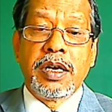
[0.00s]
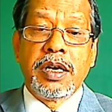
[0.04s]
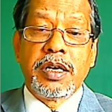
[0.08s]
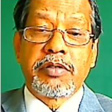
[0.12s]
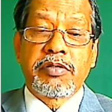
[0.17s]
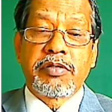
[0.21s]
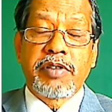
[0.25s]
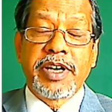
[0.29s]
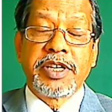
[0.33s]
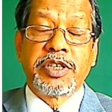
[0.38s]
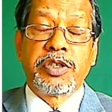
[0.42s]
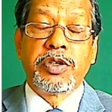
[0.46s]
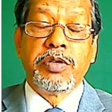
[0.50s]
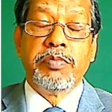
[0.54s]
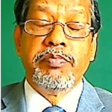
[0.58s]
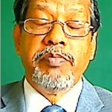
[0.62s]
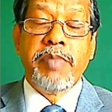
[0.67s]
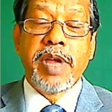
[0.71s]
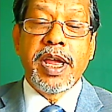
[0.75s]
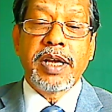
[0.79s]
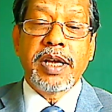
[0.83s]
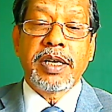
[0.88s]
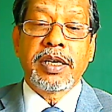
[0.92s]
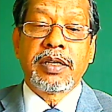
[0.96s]
trying to
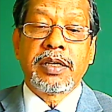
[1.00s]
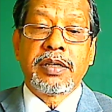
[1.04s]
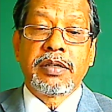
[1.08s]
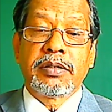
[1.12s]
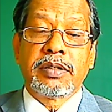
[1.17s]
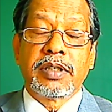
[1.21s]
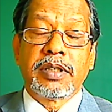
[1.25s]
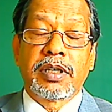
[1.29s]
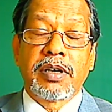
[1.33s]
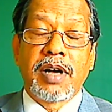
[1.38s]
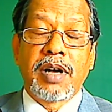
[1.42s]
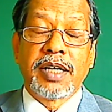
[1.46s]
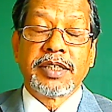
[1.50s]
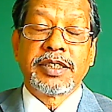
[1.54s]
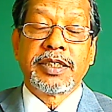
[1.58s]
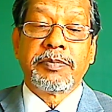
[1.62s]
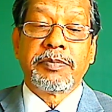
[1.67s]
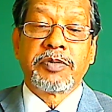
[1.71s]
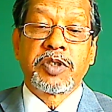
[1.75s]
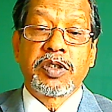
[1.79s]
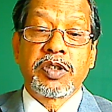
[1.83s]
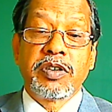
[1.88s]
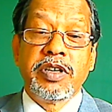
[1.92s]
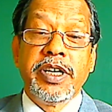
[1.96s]
make the
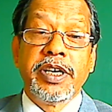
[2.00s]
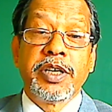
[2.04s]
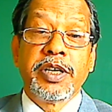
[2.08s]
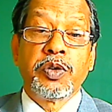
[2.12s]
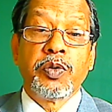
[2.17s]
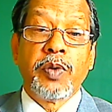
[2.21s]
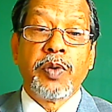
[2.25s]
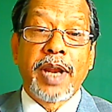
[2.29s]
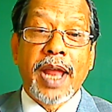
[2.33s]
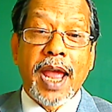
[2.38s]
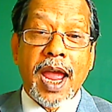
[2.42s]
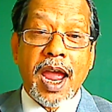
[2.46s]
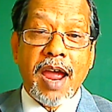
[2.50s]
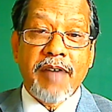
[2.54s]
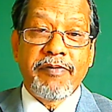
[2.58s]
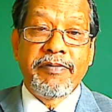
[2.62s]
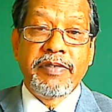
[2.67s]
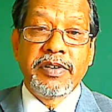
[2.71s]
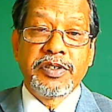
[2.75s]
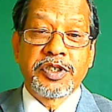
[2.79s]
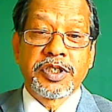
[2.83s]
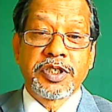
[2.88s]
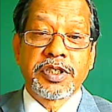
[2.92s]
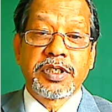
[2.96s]
concepts clear to an
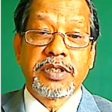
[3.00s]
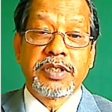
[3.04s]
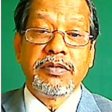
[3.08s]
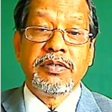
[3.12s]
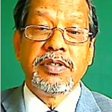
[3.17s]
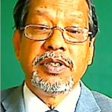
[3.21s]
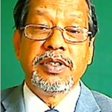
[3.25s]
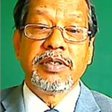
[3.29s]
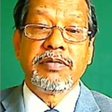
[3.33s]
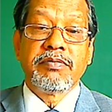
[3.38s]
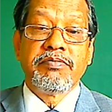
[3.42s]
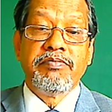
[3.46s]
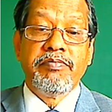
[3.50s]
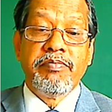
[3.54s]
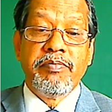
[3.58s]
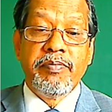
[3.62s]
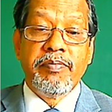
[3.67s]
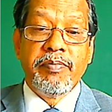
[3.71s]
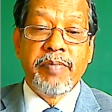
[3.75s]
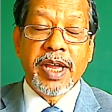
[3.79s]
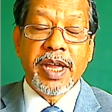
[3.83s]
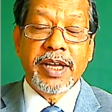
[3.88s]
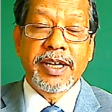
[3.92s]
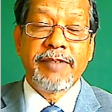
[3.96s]
average student,
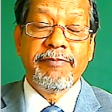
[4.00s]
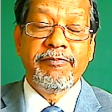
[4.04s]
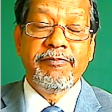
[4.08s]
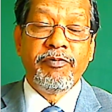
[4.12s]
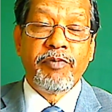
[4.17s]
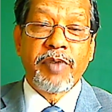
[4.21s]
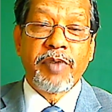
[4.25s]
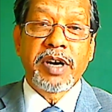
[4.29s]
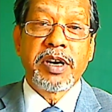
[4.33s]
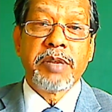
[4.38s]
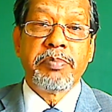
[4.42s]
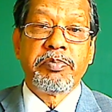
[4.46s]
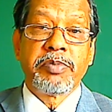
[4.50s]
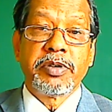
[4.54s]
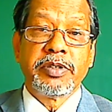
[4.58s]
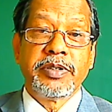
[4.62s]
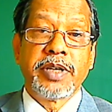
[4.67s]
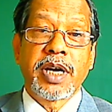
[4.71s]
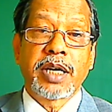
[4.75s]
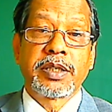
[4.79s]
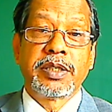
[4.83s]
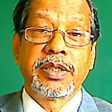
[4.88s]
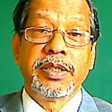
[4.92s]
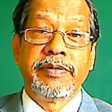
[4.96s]
make him very
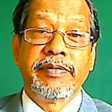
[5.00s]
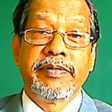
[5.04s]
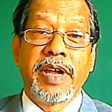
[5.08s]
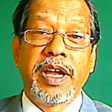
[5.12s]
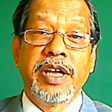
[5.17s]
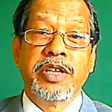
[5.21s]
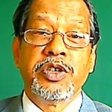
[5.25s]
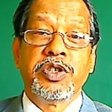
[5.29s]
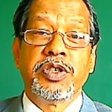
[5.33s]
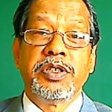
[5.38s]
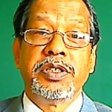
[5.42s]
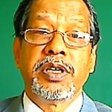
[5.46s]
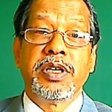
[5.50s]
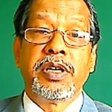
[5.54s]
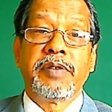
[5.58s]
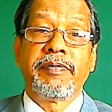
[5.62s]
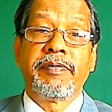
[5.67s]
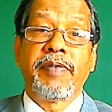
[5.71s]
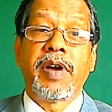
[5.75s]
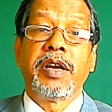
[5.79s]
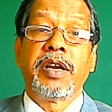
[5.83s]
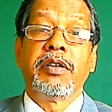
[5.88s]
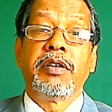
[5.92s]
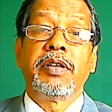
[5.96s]
productive engineer
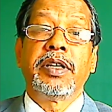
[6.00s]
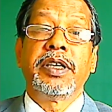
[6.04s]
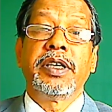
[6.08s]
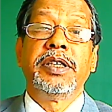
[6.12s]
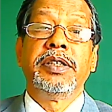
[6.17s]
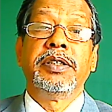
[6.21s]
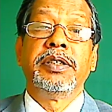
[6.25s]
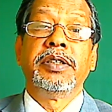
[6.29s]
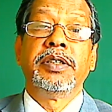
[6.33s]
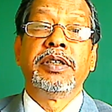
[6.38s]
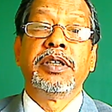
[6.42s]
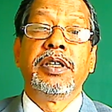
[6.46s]
finally.